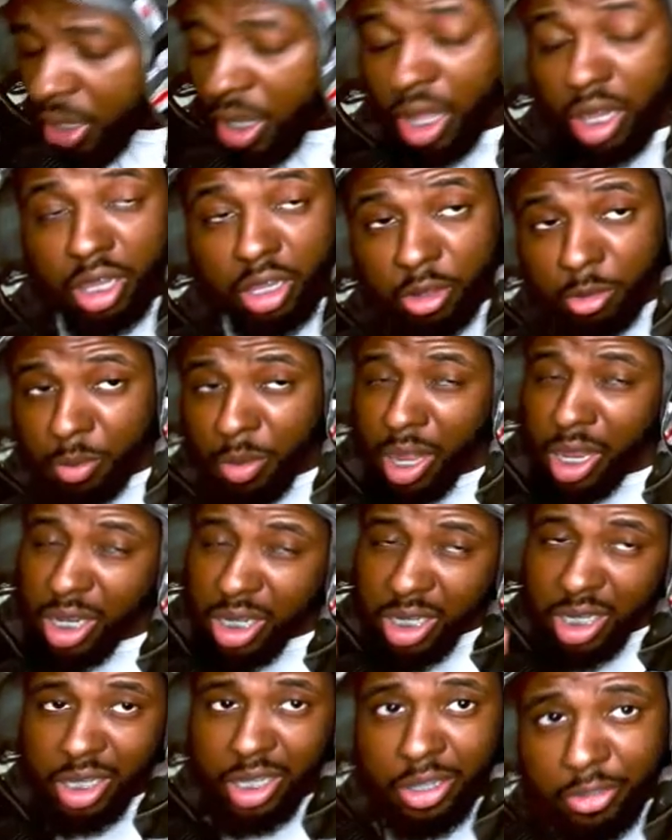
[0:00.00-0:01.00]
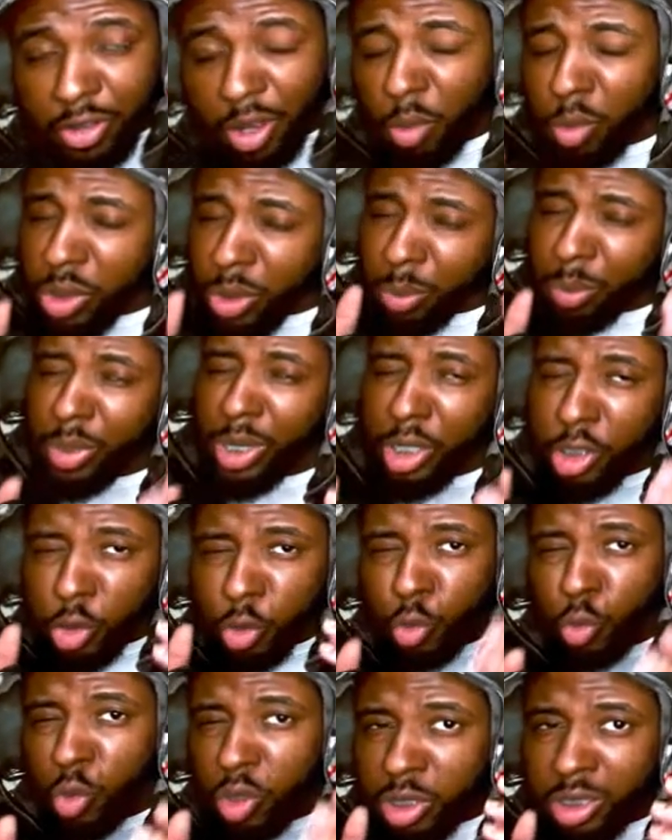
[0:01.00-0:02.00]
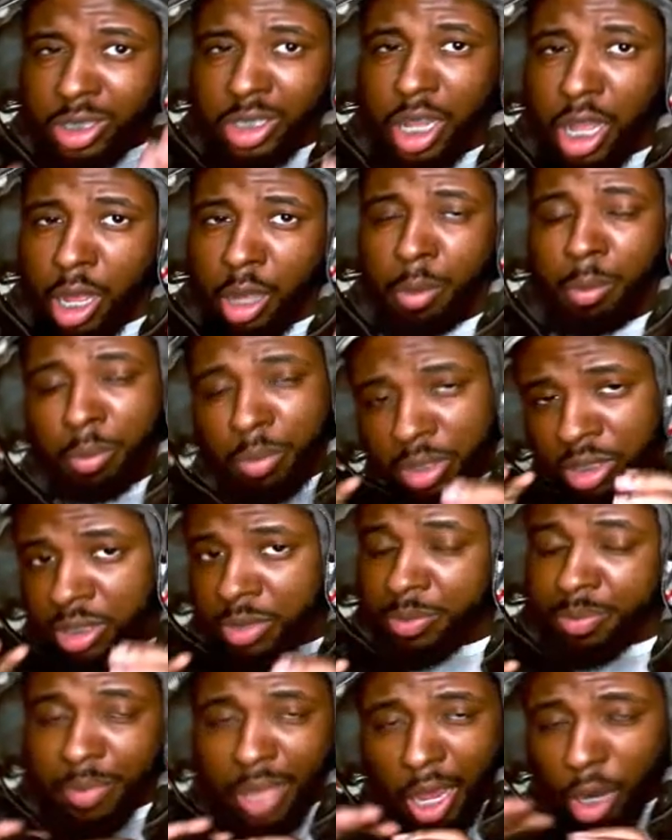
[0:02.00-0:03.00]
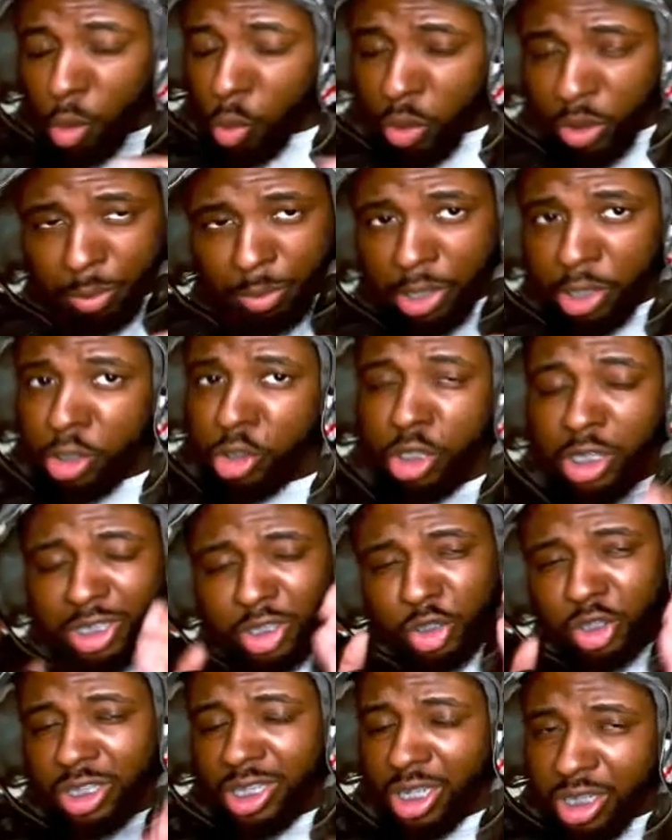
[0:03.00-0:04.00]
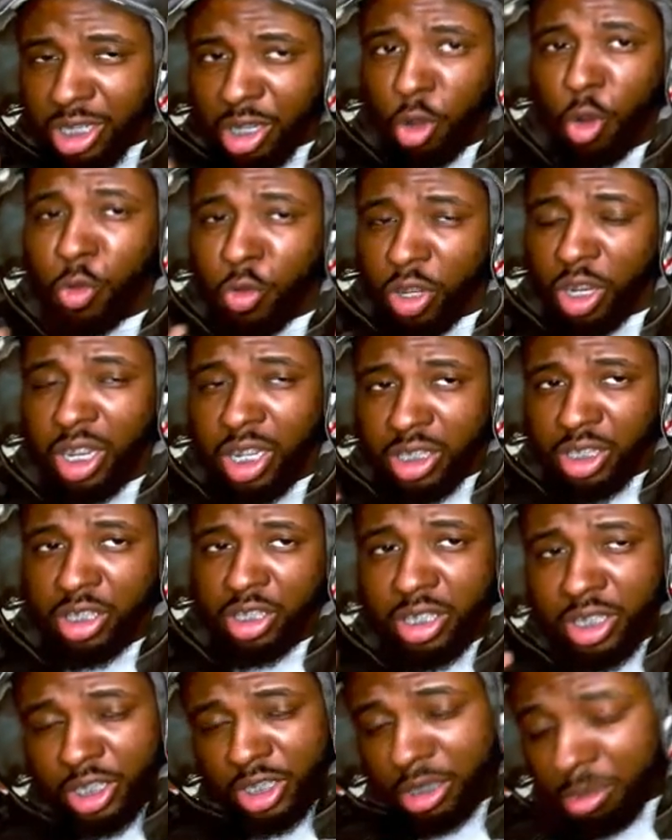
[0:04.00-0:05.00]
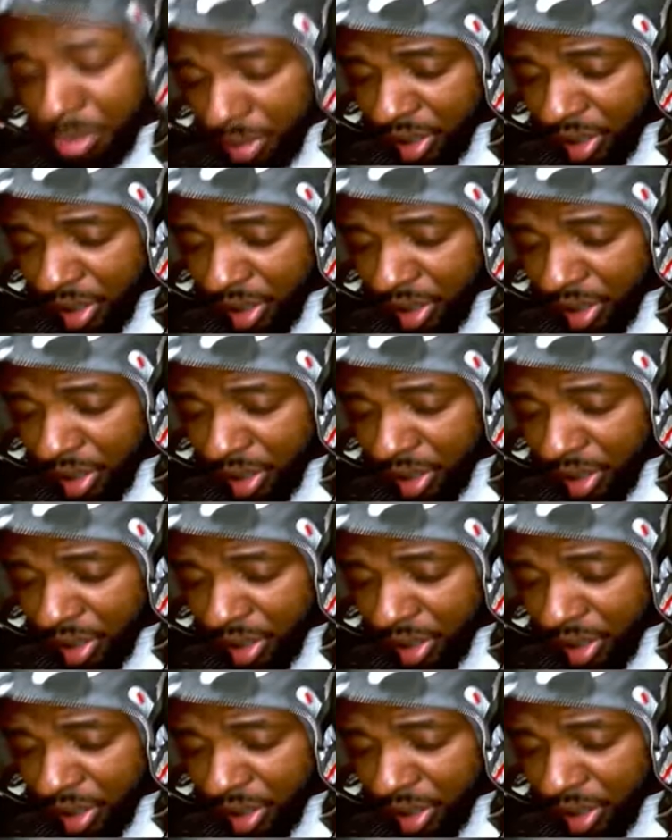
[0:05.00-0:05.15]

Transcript: I love Maya Khalifa. I want to marry you one time, but I don't want to marry you because you sucked over 100 dicks.